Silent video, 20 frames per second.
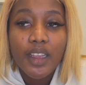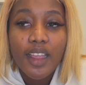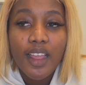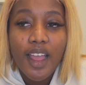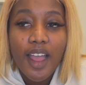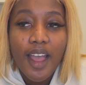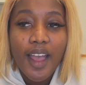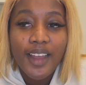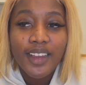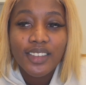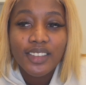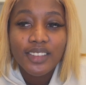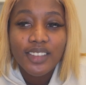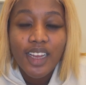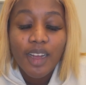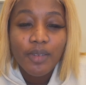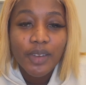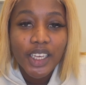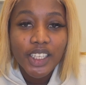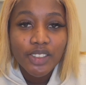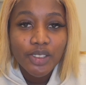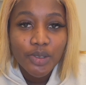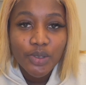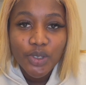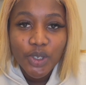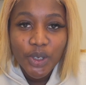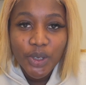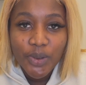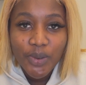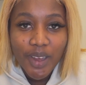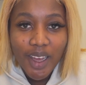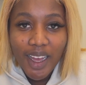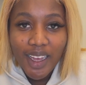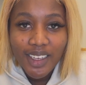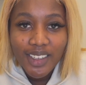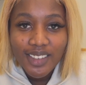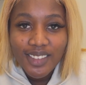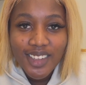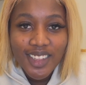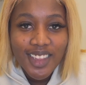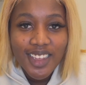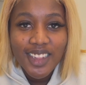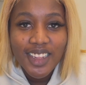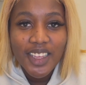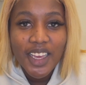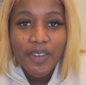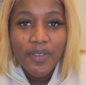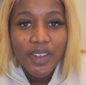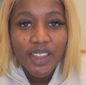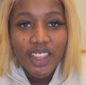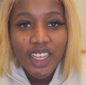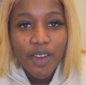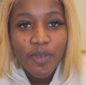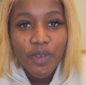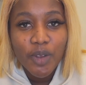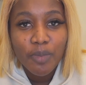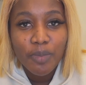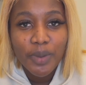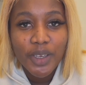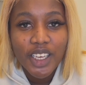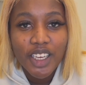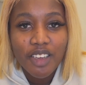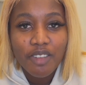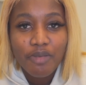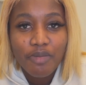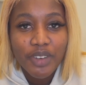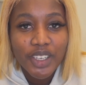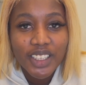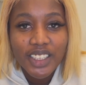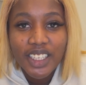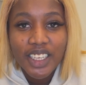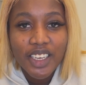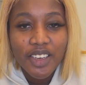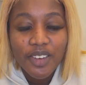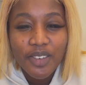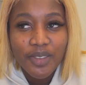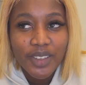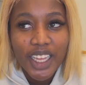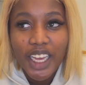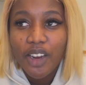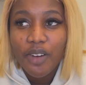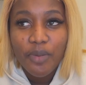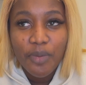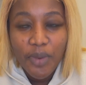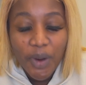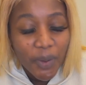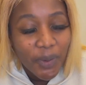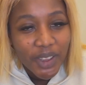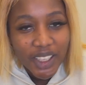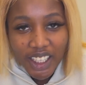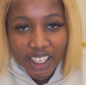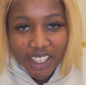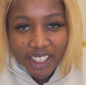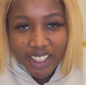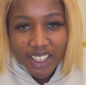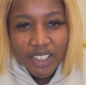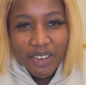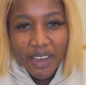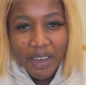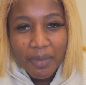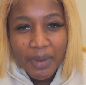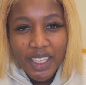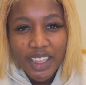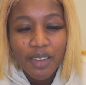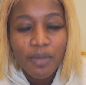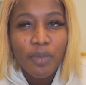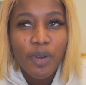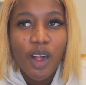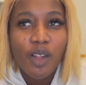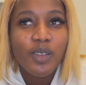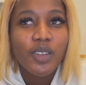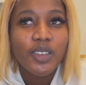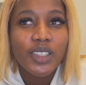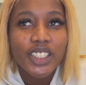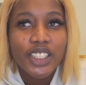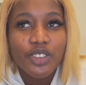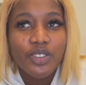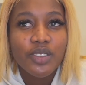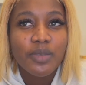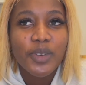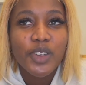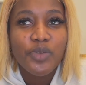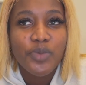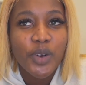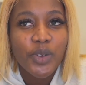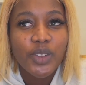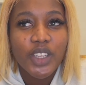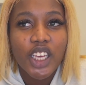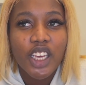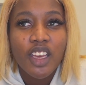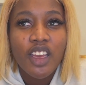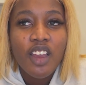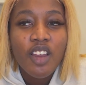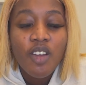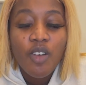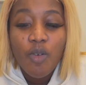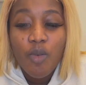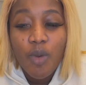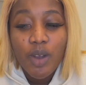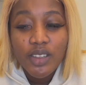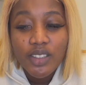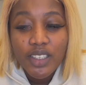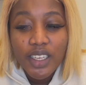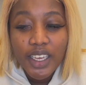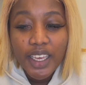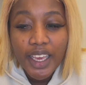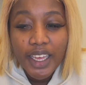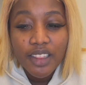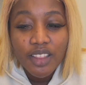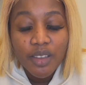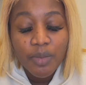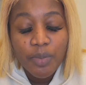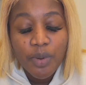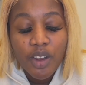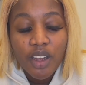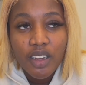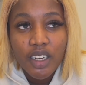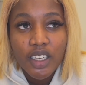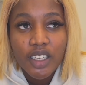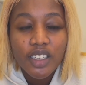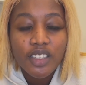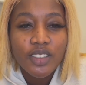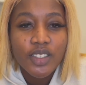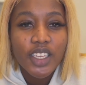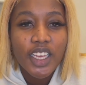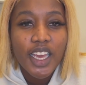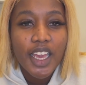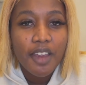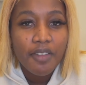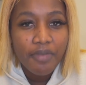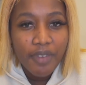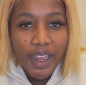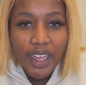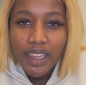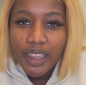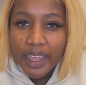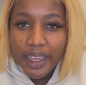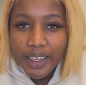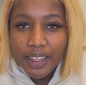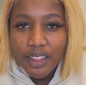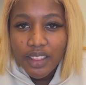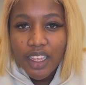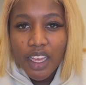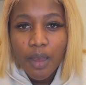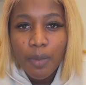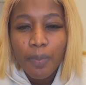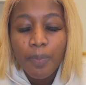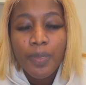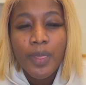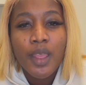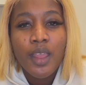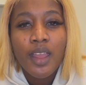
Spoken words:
And I'll get to show you guys, and then everything will be really like rolling. You know what I mean? The ball will literally be rolling. Once I get the products, if I like them,